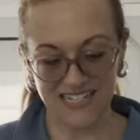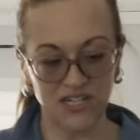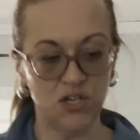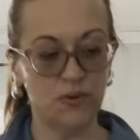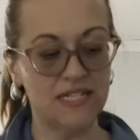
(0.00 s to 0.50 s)

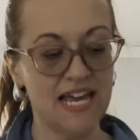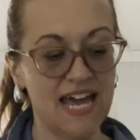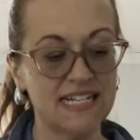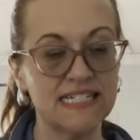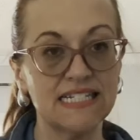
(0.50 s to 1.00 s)
New with
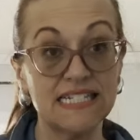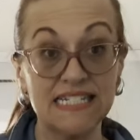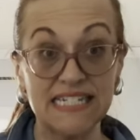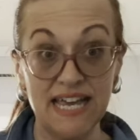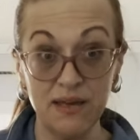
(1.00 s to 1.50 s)
tags
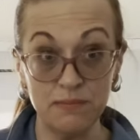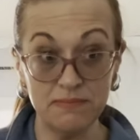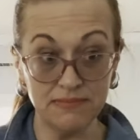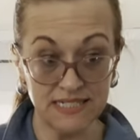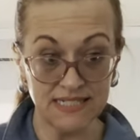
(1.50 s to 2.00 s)

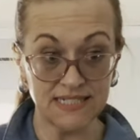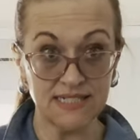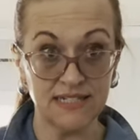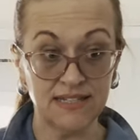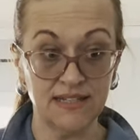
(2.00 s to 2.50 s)

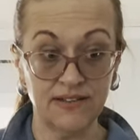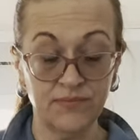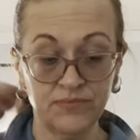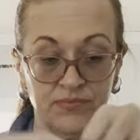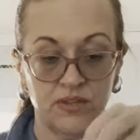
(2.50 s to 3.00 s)
skims,
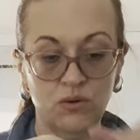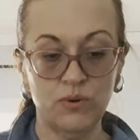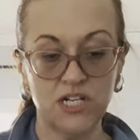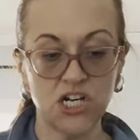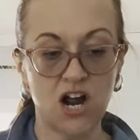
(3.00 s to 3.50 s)

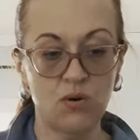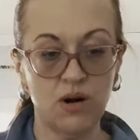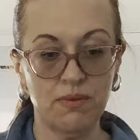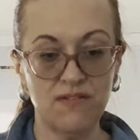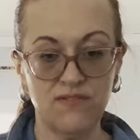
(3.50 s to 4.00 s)
which are one
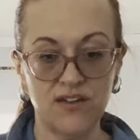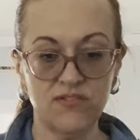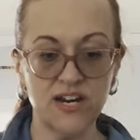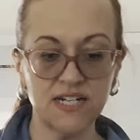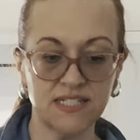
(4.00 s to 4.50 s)
of my
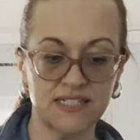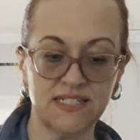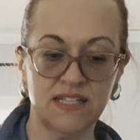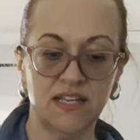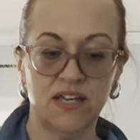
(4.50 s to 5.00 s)

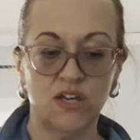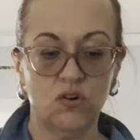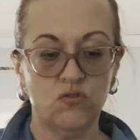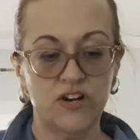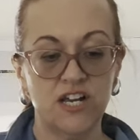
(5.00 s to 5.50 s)
favorites,
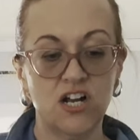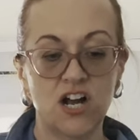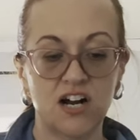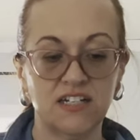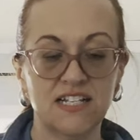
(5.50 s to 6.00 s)

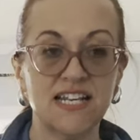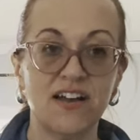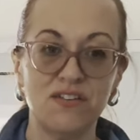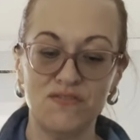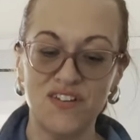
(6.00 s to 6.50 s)
regardless how
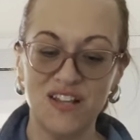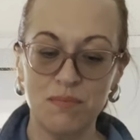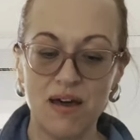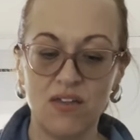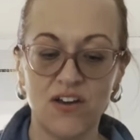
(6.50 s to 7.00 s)
you feel
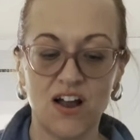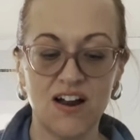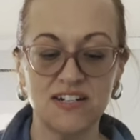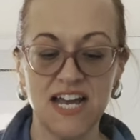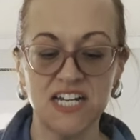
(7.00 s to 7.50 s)
about the
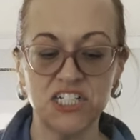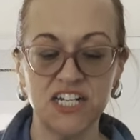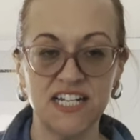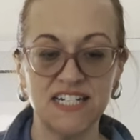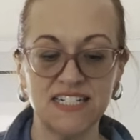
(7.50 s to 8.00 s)

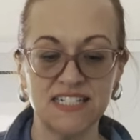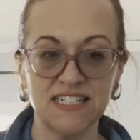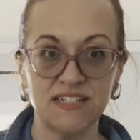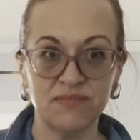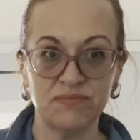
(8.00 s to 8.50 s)
Kardashians.